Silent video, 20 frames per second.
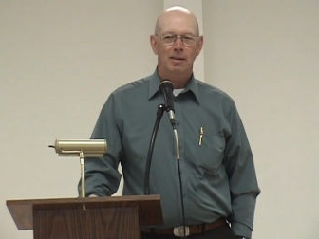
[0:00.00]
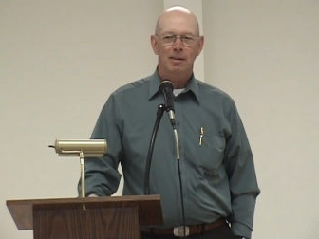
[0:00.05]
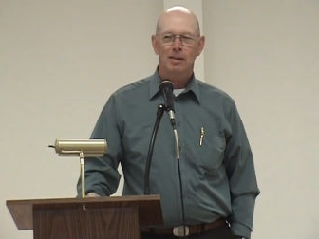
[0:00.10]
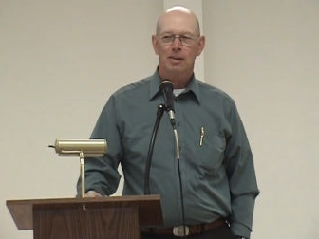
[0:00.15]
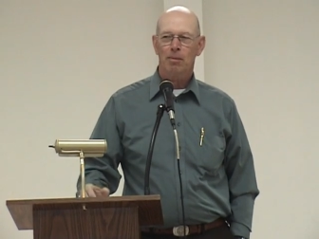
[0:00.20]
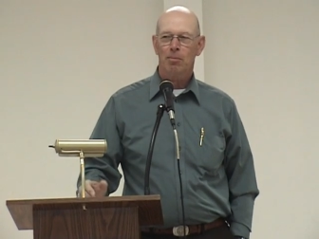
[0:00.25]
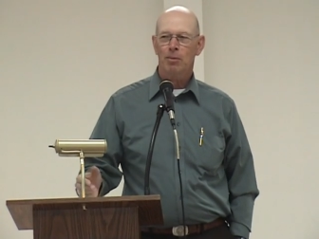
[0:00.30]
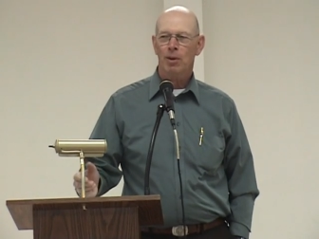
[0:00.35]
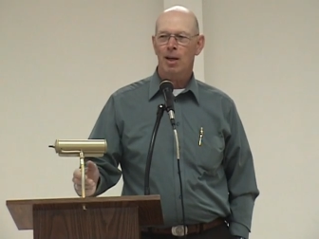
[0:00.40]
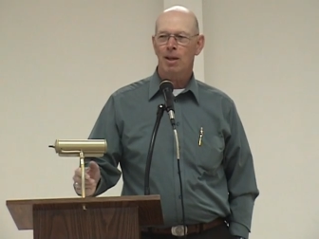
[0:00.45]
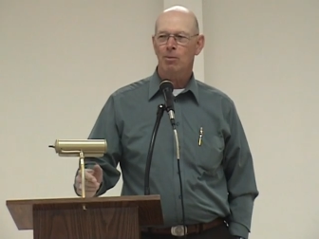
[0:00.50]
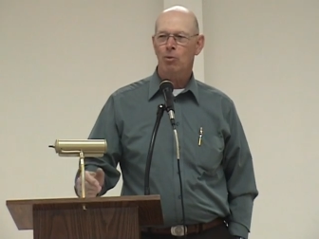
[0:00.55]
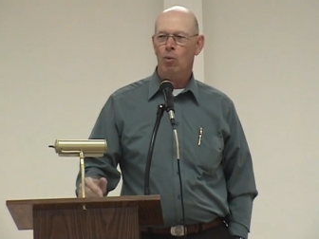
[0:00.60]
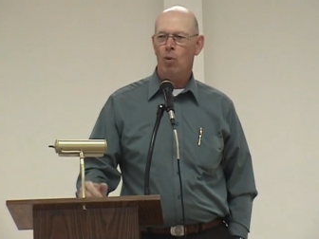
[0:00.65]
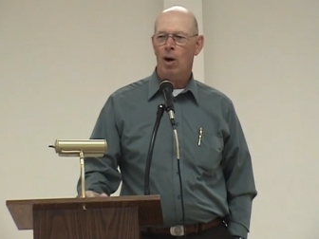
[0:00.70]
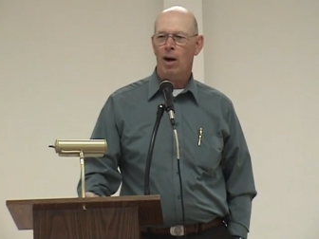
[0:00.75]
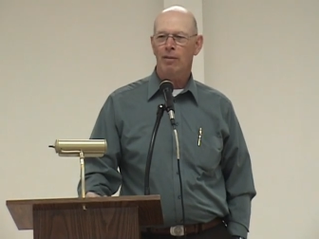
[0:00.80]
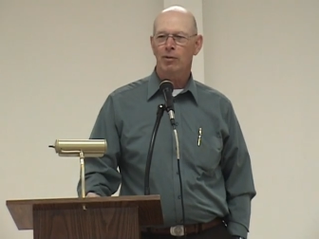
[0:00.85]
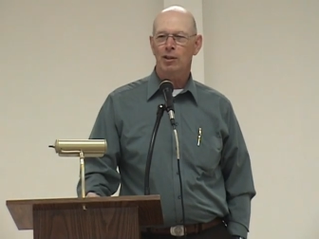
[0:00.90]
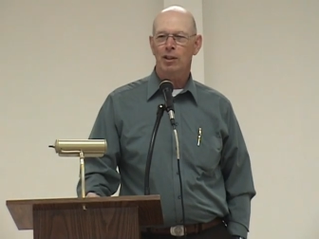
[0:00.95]
Sometimes the
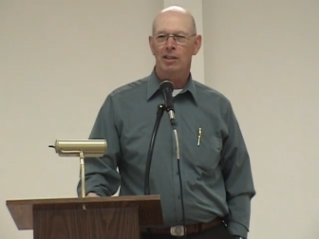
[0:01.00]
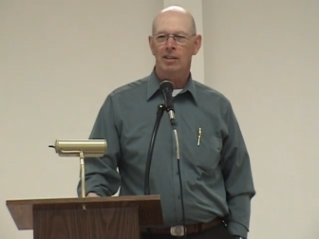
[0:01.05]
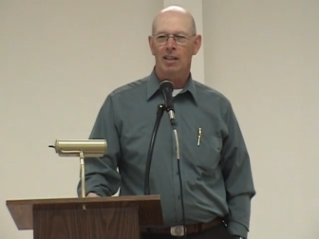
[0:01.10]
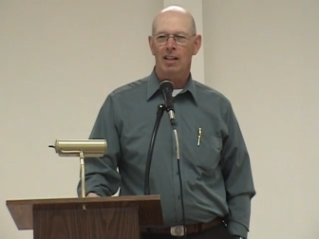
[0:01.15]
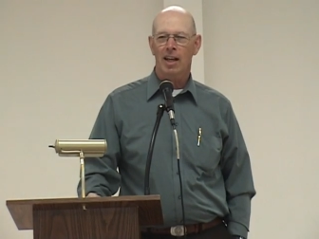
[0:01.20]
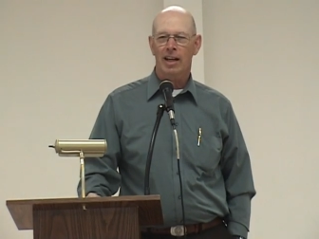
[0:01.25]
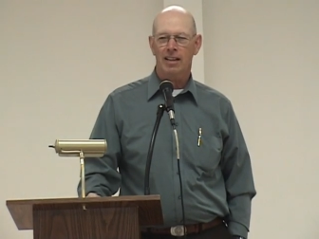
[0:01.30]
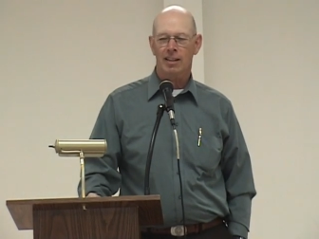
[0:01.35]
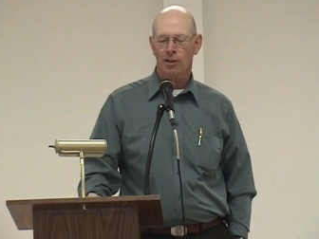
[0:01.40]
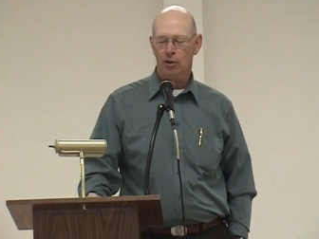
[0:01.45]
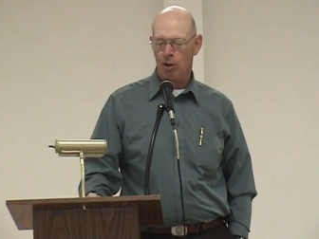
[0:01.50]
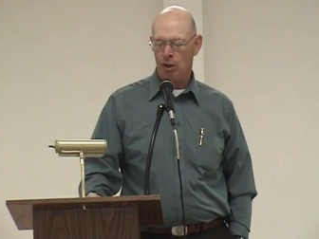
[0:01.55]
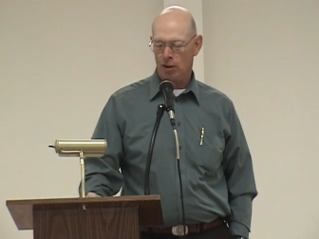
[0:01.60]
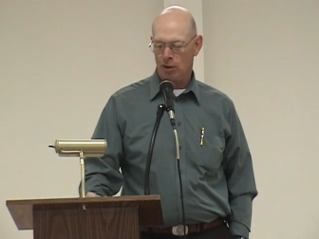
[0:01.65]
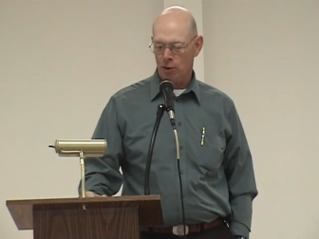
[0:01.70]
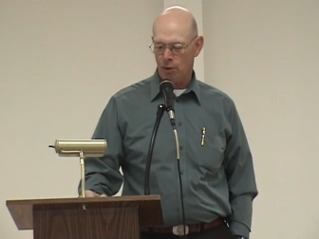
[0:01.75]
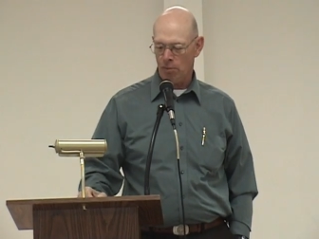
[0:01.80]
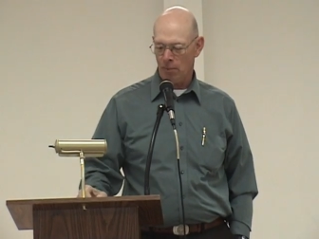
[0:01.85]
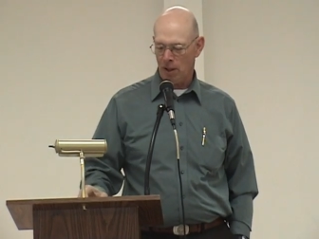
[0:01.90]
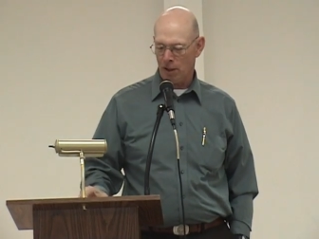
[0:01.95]
wife says I like to
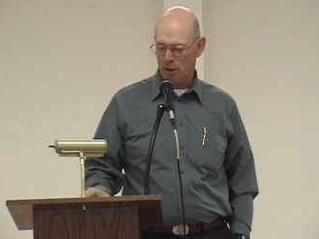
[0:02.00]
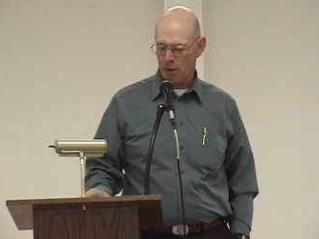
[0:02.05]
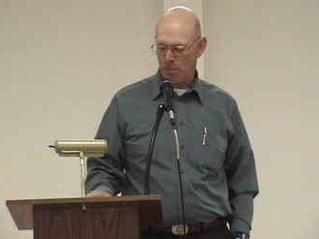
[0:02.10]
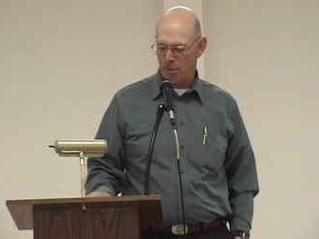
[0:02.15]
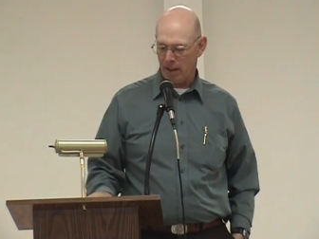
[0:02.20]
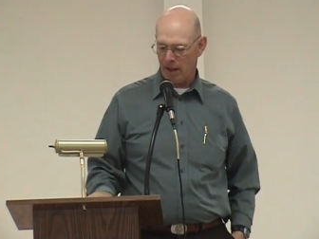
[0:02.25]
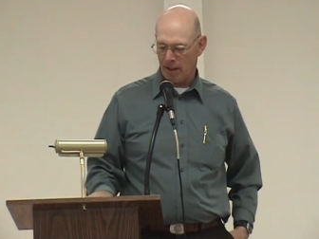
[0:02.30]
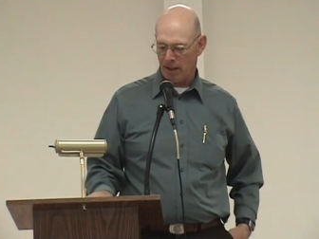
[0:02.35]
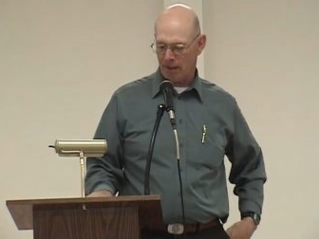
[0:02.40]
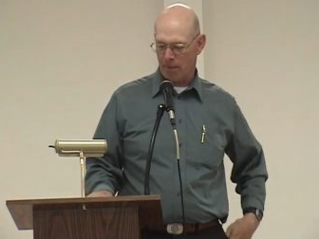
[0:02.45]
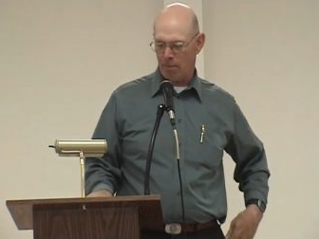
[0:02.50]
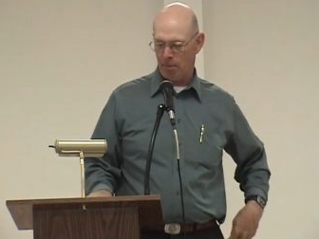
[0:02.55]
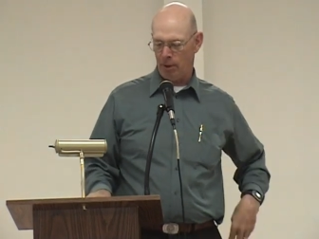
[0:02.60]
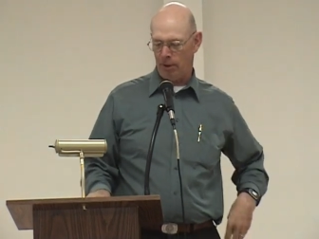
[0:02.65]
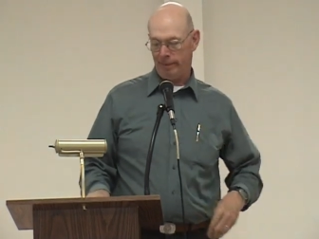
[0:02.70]
talk too much about it,